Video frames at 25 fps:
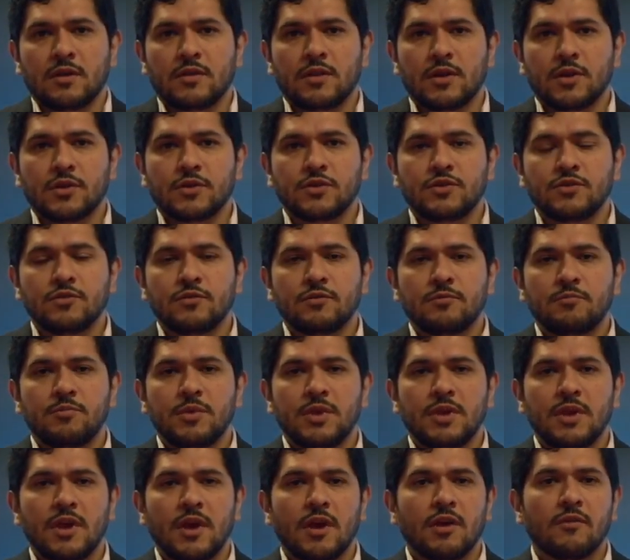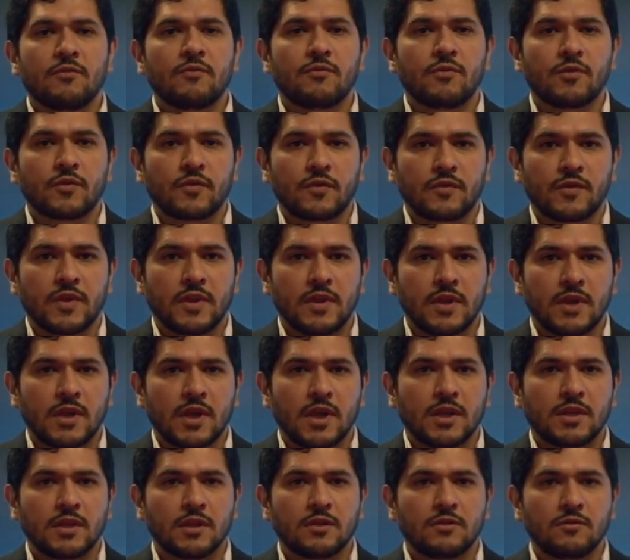there should be efforts
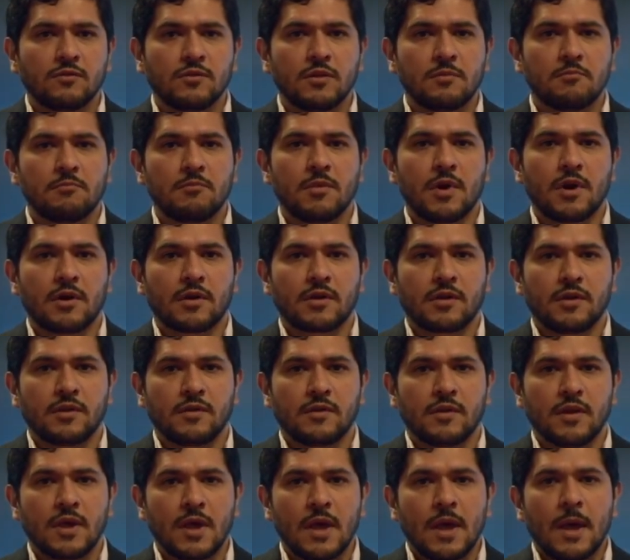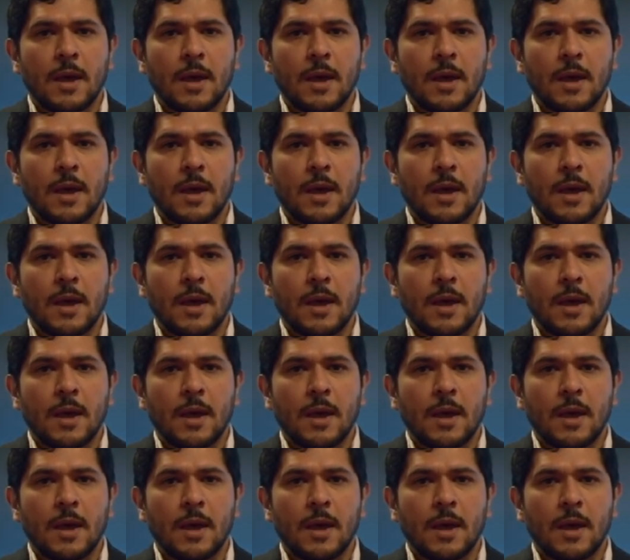dedicated to the market